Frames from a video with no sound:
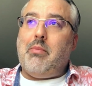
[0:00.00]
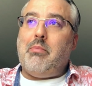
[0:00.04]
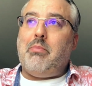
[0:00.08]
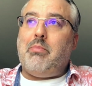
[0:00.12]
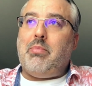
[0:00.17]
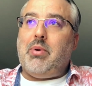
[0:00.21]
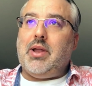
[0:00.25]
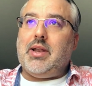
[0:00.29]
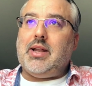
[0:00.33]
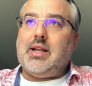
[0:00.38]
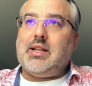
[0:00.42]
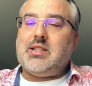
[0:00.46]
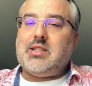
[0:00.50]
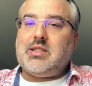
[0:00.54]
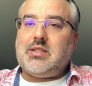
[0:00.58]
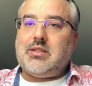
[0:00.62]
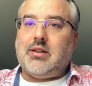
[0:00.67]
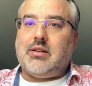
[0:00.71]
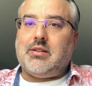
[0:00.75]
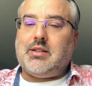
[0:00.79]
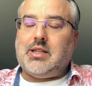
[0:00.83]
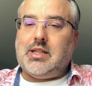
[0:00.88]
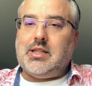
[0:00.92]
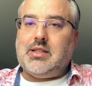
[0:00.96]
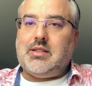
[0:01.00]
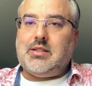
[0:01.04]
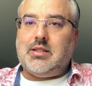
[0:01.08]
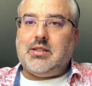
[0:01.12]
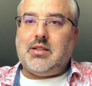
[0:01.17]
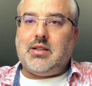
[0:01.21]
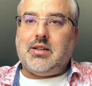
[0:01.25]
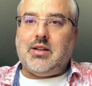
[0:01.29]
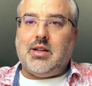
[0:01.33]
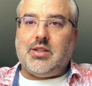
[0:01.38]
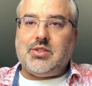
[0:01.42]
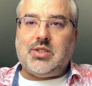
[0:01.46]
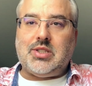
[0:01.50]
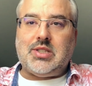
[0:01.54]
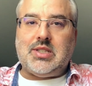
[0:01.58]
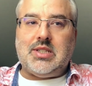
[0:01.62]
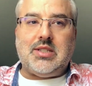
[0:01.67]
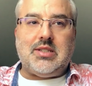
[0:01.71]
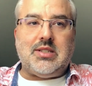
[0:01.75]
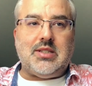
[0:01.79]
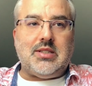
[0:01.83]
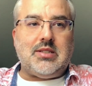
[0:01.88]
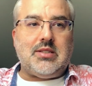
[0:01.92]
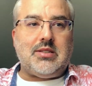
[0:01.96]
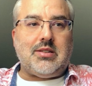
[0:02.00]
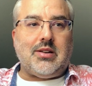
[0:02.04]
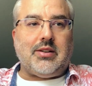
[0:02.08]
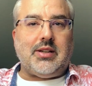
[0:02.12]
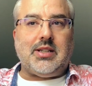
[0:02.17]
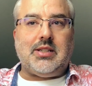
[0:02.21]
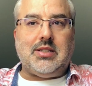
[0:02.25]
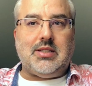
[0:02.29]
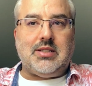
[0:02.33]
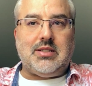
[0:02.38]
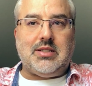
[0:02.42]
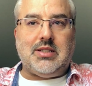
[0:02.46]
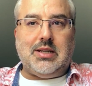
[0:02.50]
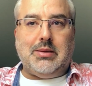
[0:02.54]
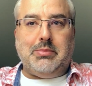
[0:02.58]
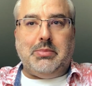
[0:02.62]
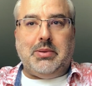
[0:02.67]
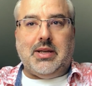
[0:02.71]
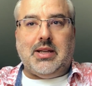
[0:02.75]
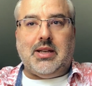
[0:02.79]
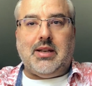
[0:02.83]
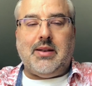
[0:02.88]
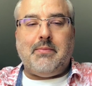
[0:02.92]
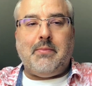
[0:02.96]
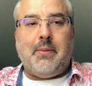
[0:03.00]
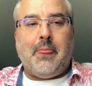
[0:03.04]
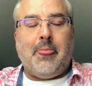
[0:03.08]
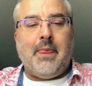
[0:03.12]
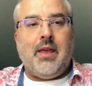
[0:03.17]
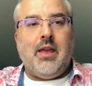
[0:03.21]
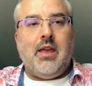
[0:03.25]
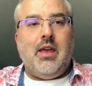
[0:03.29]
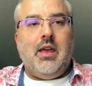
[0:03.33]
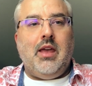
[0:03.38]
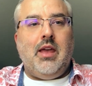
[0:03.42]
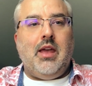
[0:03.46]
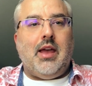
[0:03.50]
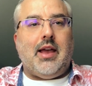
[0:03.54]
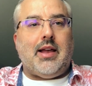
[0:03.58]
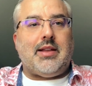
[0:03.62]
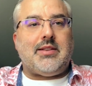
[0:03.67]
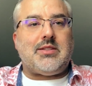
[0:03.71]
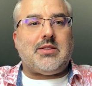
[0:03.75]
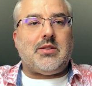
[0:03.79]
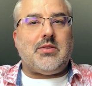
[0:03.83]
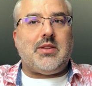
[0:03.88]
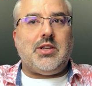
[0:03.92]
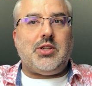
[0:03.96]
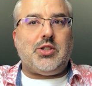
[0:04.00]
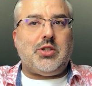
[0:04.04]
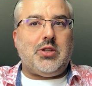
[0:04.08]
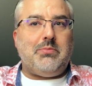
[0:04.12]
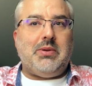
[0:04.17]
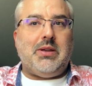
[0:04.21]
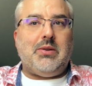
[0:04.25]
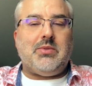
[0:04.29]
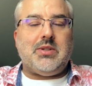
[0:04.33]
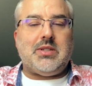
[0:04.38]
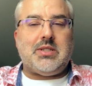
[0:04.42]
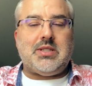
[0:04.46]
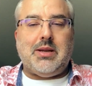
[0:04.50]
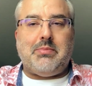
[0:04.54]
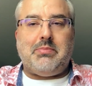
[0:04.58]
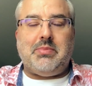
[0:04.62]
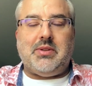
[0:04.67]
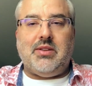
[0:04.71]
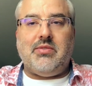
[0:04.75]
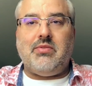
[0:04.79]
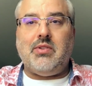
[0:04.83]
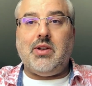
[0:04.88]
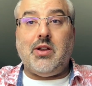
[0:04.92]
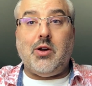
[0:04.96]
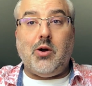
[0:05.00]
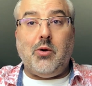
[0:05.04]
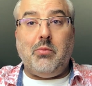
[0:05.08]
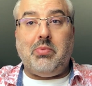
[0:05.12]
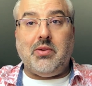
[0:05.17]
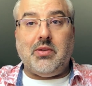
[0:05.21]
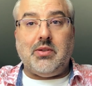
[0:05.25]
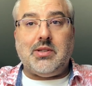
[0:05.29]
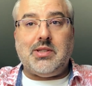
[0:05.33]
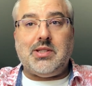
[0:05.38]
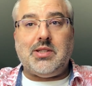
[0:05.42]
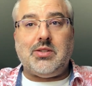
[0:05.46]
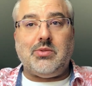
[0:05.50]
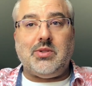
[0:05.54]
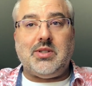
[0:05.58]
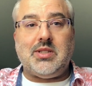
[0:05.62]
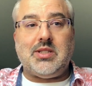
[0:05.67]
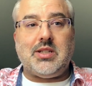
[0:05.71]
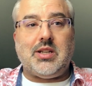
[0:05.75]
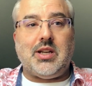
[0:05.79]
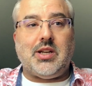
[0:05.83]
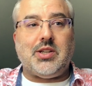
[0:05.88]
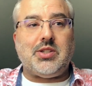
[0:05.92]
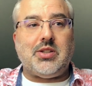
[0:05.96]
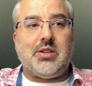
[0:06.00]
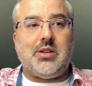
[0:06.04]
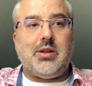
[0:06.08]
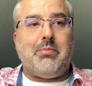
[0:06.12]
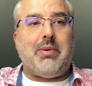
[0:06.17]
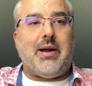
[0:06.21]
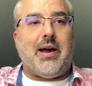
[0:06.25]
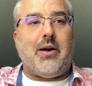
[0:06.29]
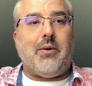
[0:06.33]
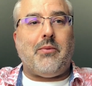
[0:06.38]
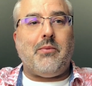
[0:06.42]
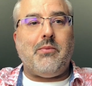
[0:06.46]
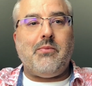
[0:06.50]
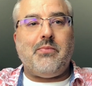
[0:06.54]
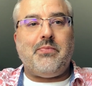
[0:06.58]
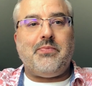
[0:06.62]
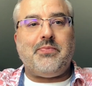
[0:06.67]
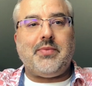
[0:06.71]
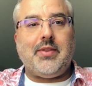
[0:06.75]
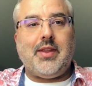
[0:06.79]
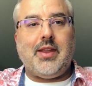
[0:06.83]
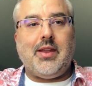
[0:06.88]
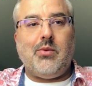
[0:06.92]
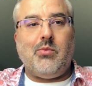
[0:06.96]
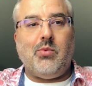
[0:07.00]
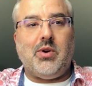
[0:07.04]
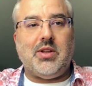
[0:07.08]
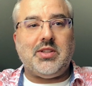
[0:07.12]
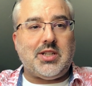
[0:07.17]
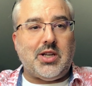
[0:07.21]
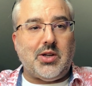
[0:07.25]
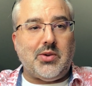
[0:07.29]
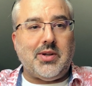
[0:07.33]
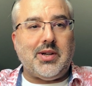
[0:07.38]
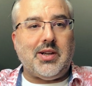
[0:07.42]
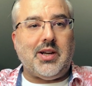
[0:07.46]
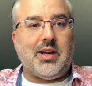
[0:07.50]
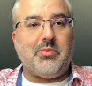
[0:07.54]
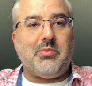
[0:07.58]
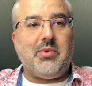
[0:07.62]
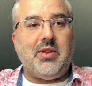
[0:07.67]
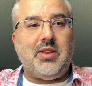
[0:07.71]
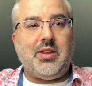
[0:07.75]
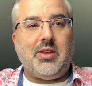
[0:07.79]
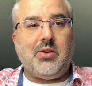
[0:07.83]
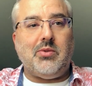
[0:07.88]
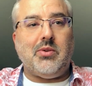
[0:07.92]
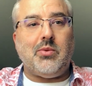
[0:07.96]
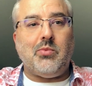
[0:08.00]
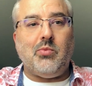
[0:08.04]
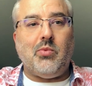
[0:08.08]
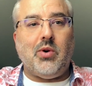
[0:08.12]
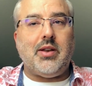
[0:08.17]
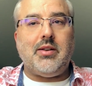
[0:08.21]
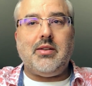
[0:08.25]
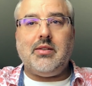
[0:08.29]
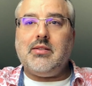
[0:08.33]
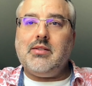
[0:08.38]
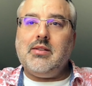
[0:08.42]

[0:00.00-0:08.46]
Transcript: But it's the consciousness is starting to seep in. And so they should be receptive and open to a discussion about what's going on with you and what